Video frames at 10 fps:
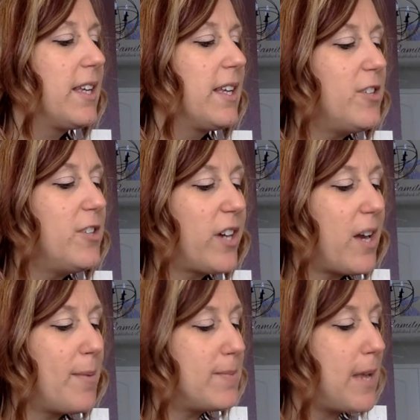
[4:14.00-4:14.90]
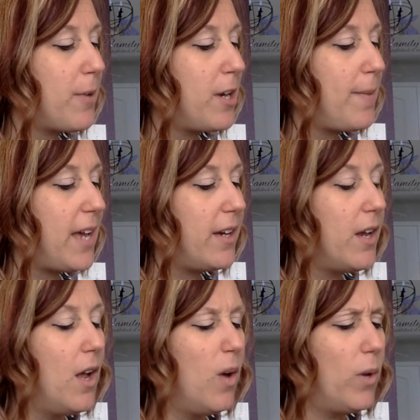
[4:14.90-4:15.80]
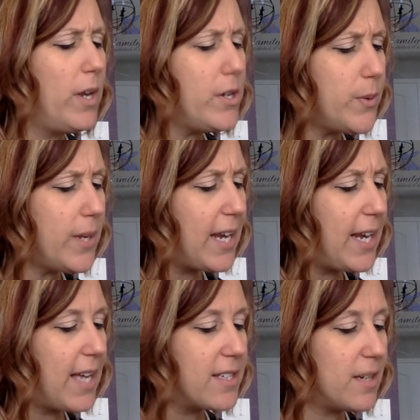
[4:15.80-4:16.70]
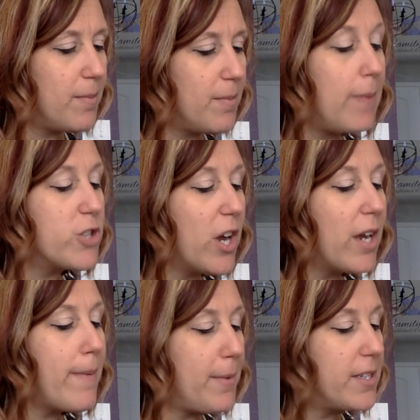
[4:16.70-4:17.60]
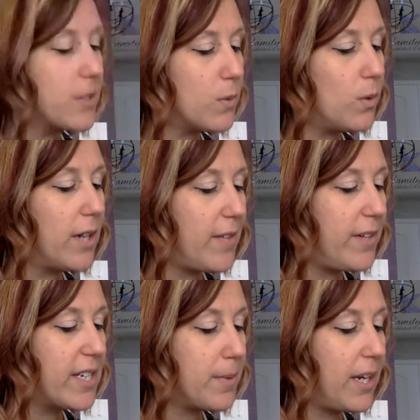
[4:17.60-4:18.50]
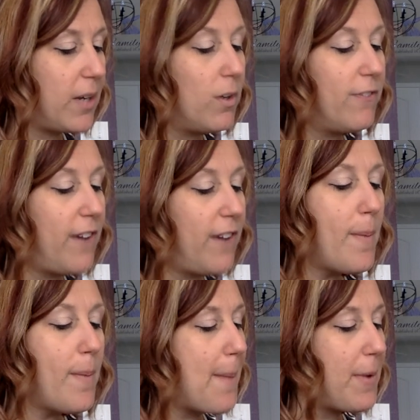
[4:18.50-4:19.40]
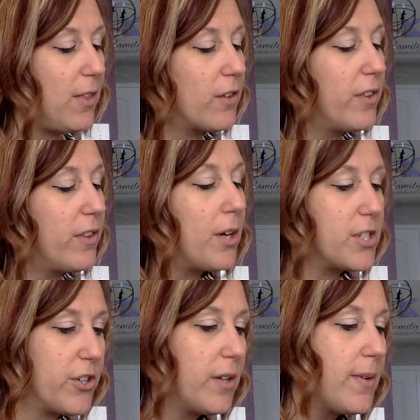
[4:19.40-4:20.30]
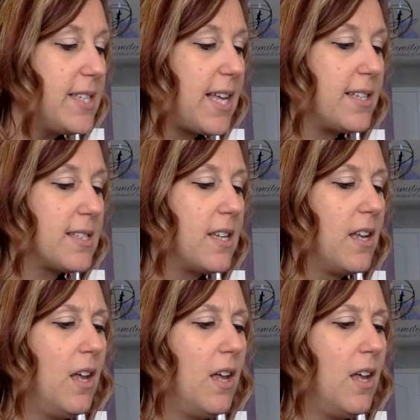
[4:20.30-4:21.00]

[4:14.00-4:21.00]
Kevin took out a piece of paper and a pen. What are you doing, Katie asked him. I'm drawing a map of the school, Kevin explained. We'll follow the map and look for the book during recess.